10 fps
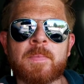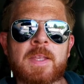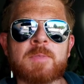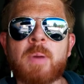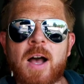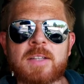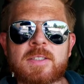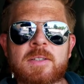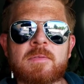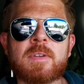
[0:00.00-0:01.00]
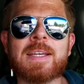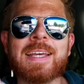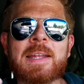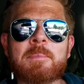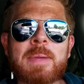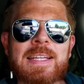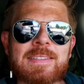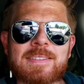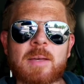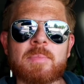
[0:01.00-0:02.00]
is positive and
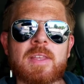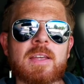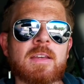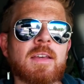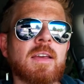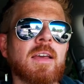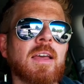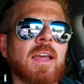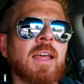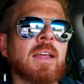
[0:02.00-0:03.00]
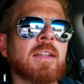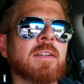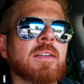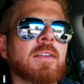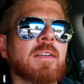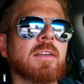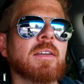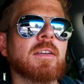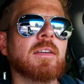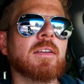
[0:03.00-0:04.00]
means something and,
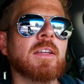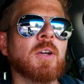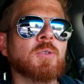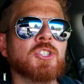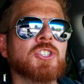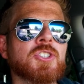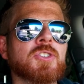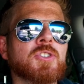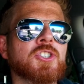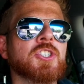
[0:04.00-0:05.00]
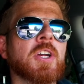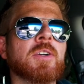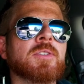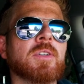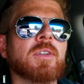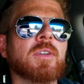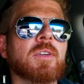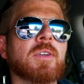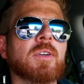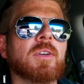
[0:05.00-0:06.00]
you know, shares
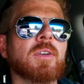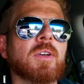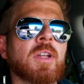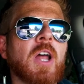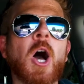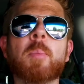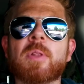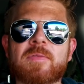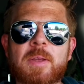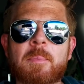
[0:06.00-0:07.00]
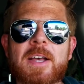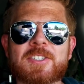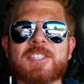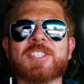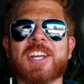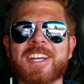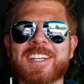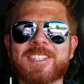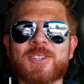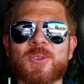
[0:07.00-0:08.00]
an uplifting message
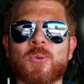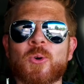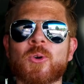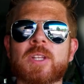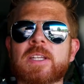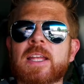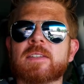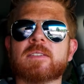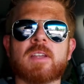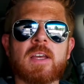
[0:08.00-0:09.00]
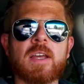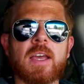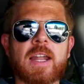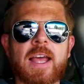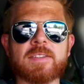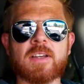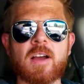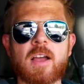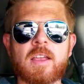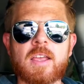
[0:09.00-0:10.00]
to the world and has a,
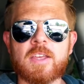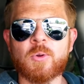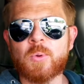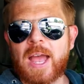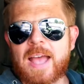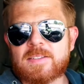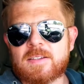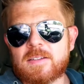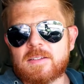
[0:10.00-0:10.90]
you know, has a,